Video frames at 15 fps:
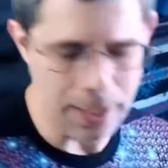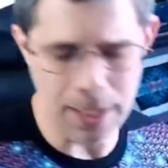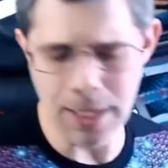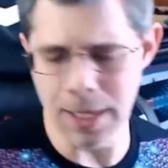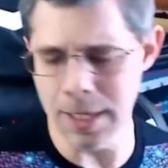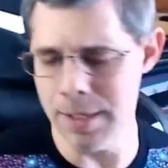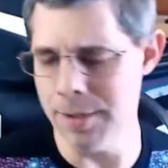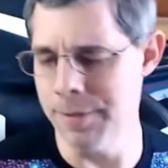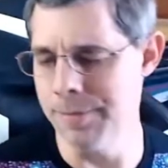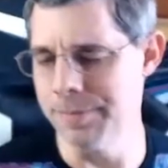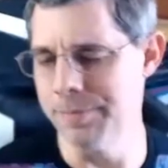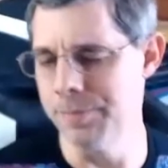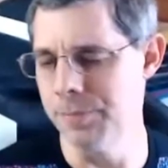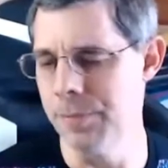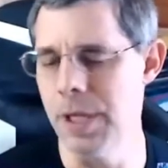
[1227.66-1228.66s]
Yeah,
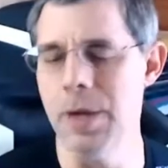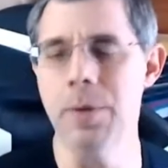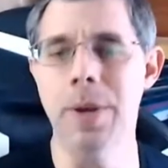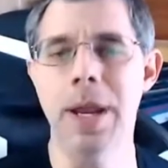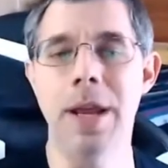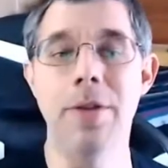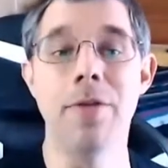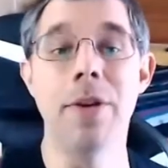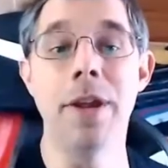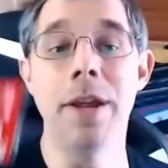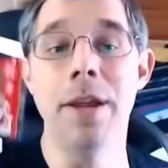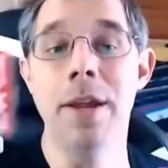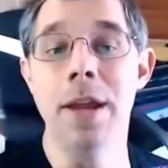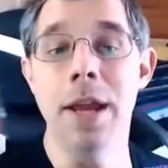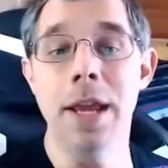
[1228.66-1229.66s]
now we have
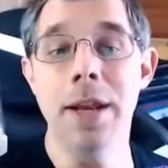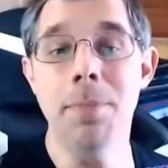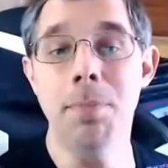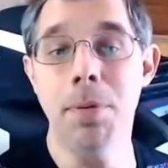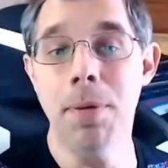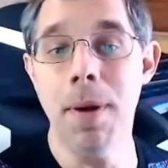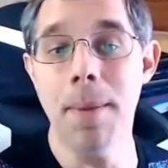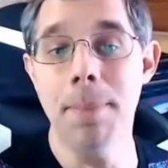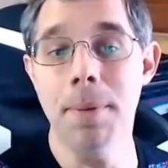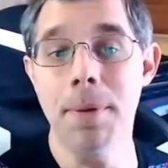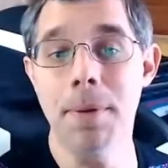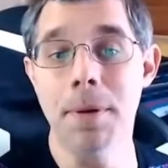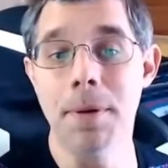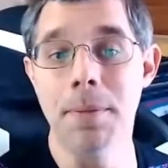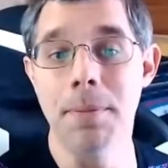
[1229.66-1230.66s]
a
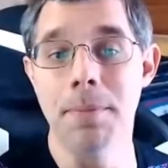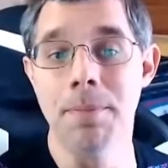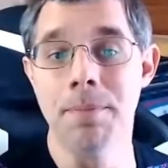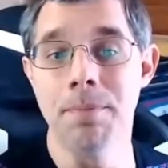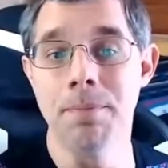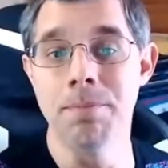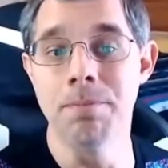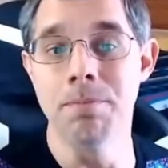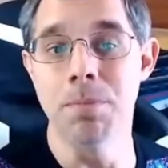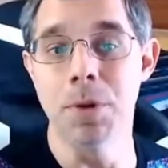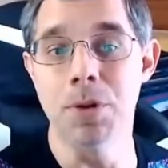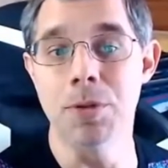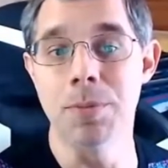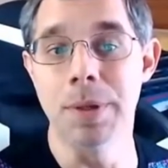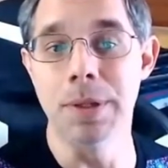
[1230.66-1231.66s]
proper
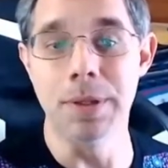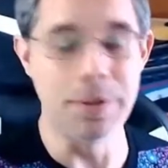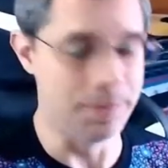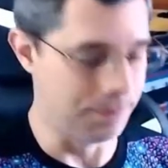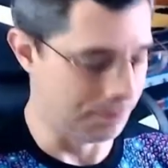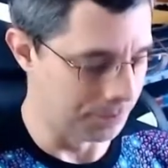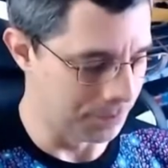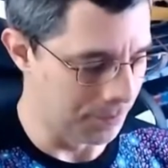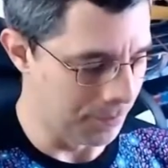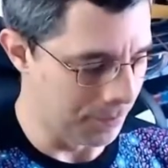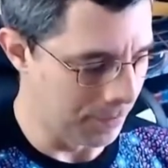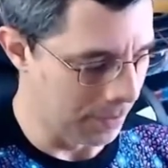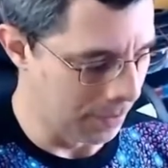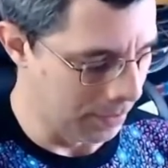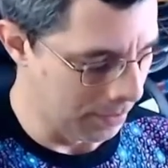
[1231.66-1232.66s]
marshmallow.
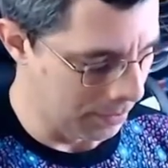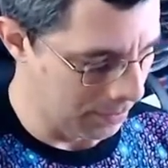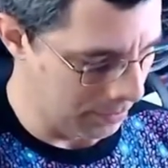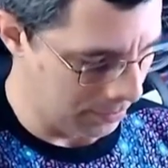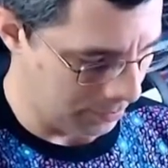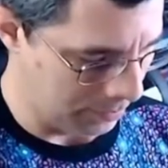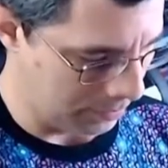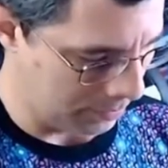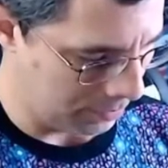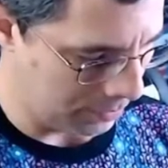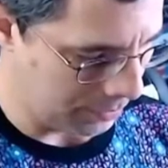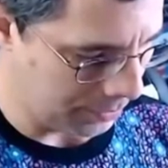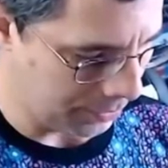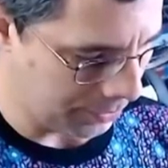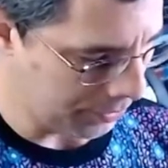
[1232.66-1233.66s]

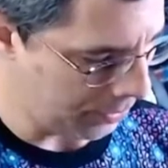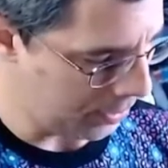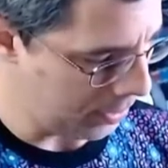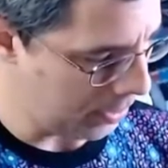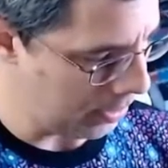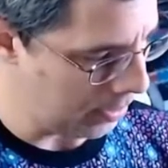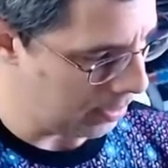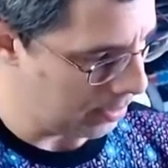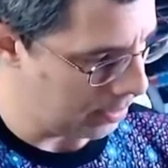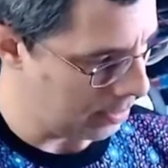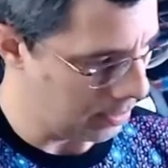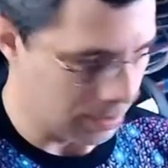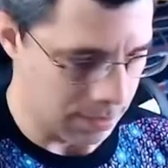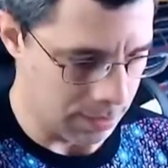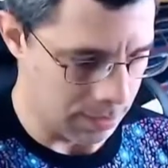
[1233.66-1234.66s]
This is the
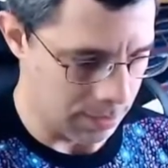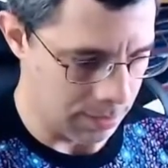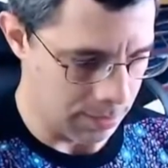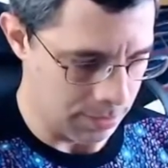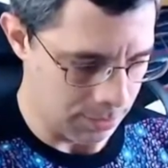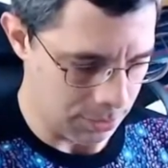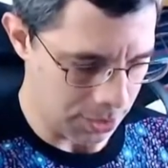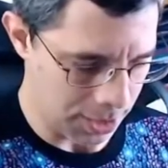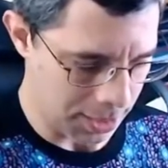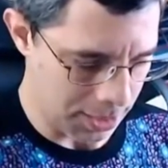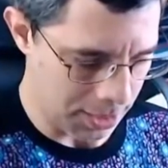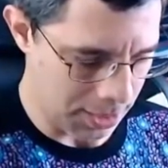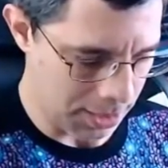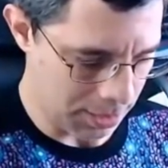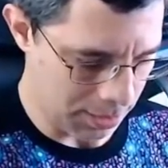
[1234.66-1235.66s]

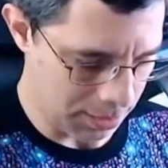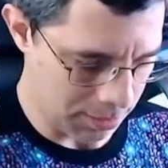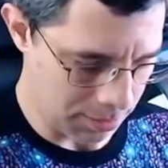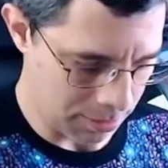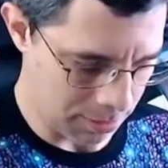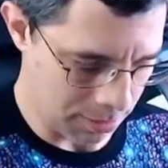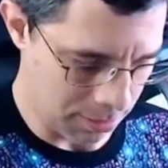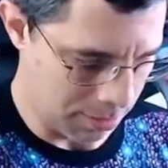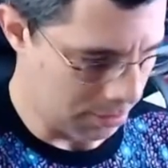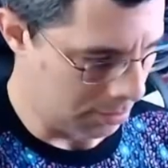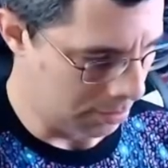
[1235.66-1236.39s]
tiny little